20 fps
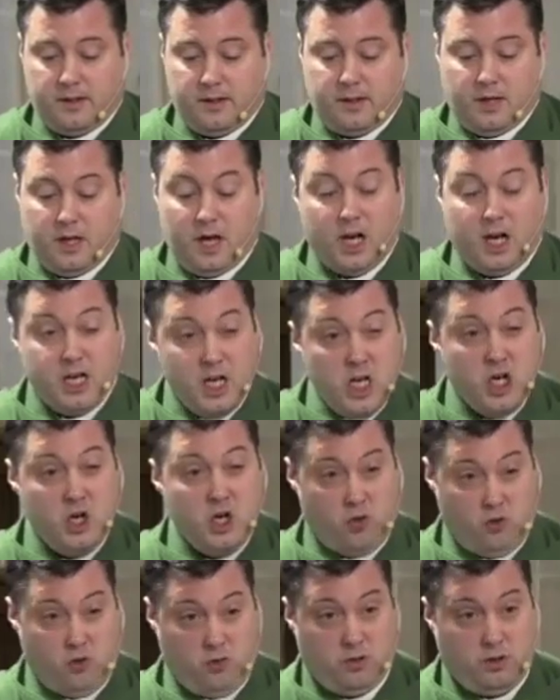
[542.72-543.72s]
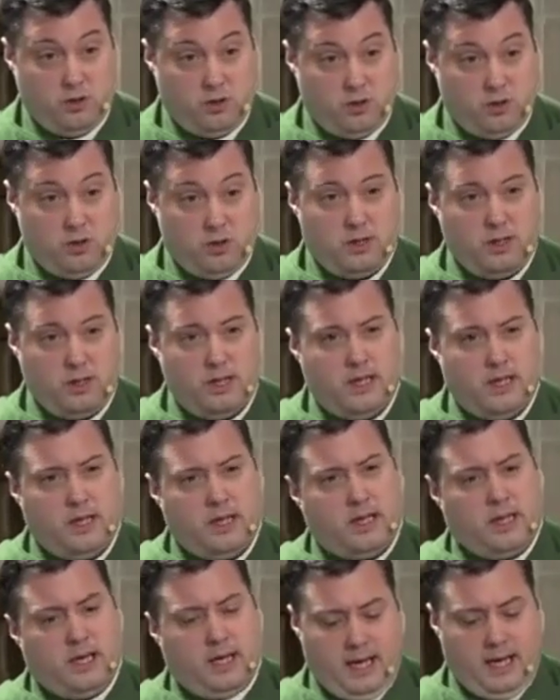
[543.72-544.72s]
anew
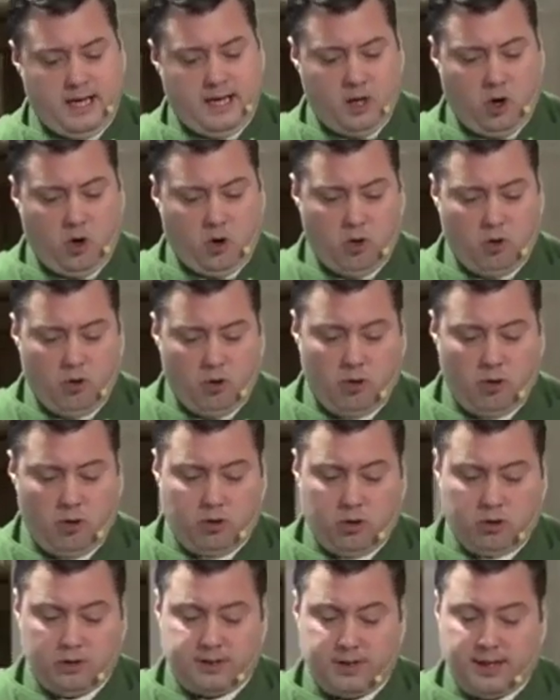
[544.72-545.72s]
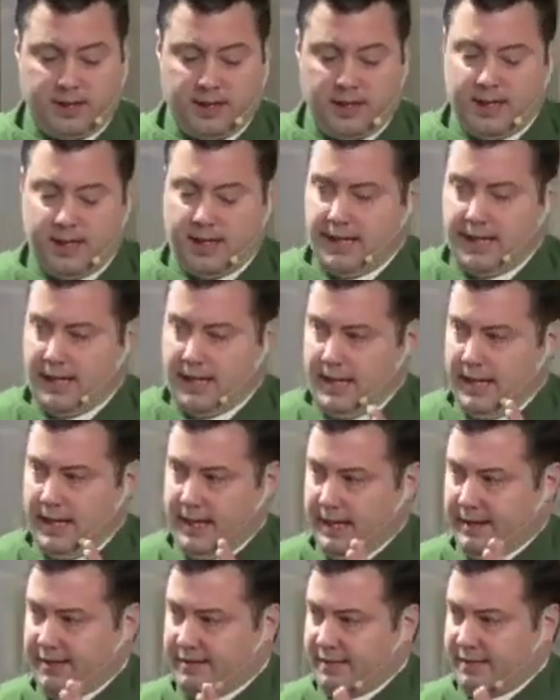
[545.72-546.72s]
an old and
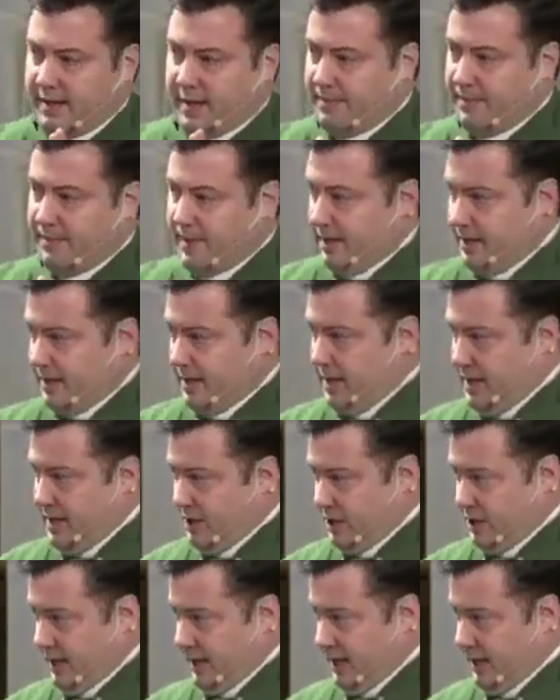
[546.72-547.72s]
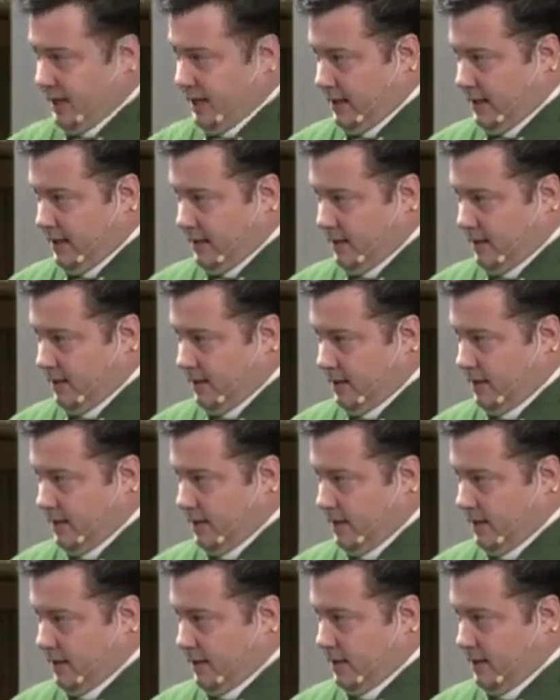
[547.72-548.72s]
accepted teaching
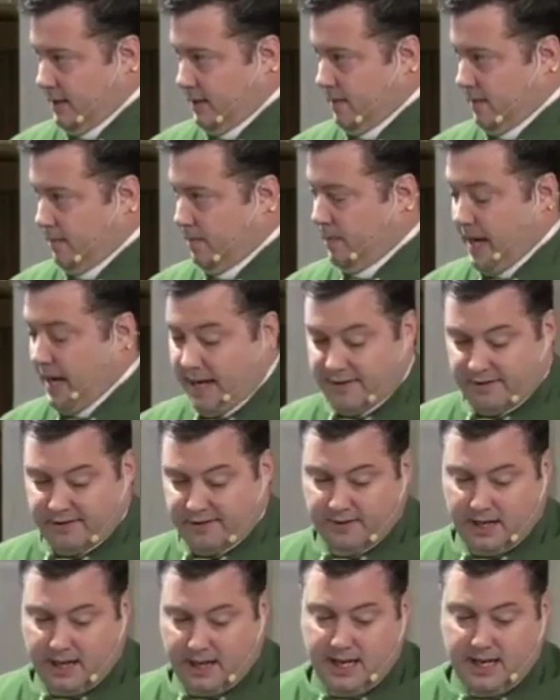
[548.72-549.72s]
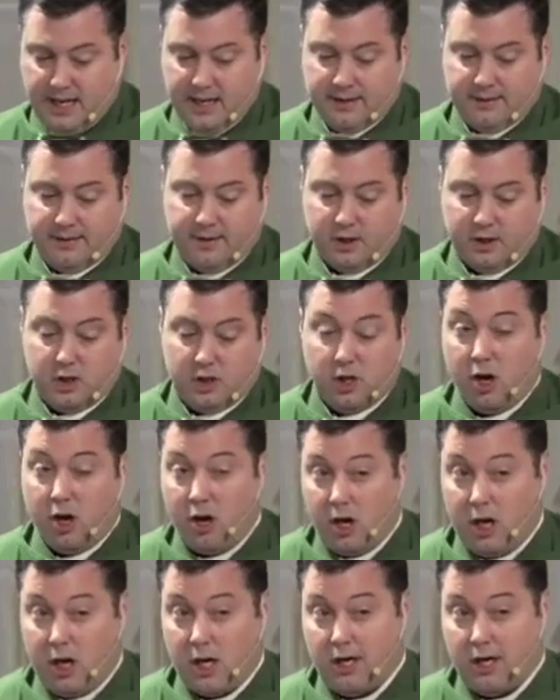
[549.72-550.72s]
based on the
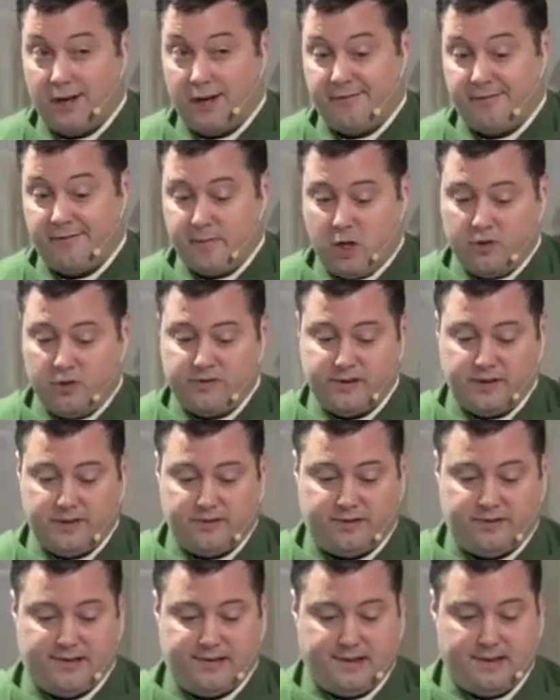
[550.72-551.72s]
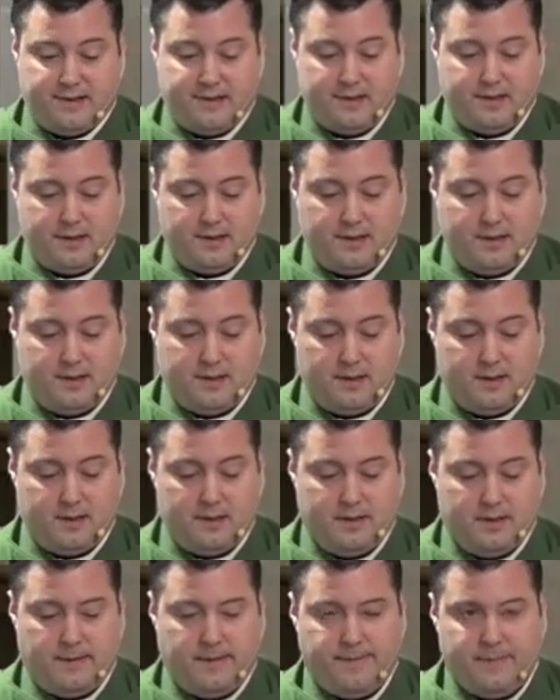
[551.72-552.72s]
law of Moses.
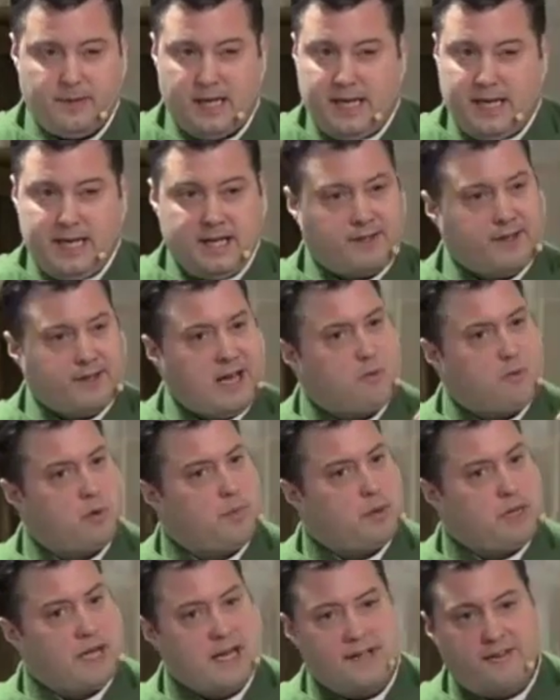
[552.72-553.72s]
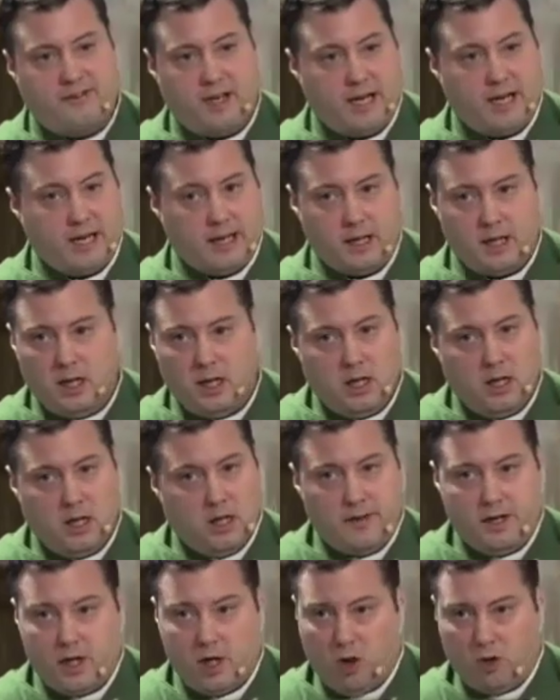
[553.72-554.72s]
He is not replacing
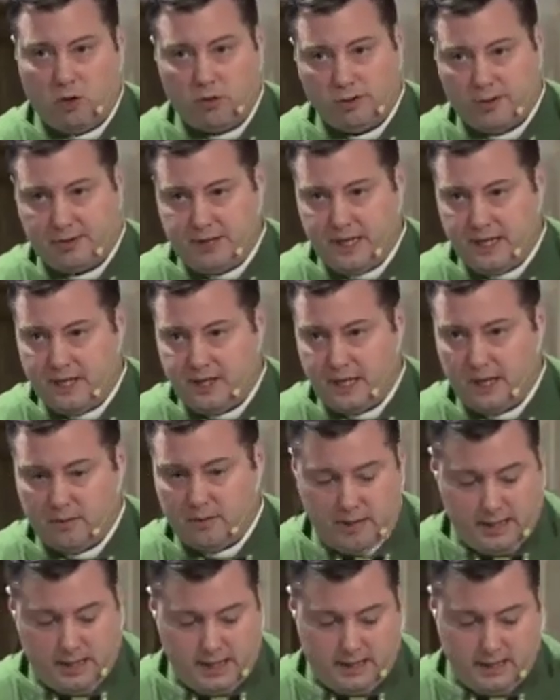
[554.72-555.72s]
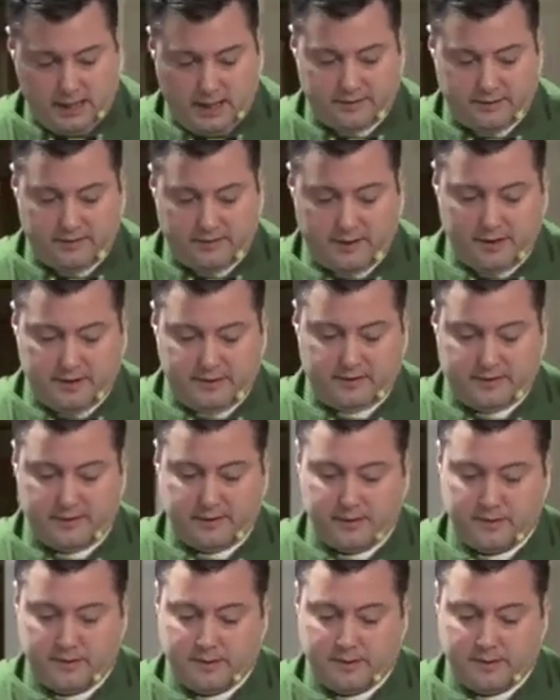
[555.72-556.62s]
the older teaching when he does this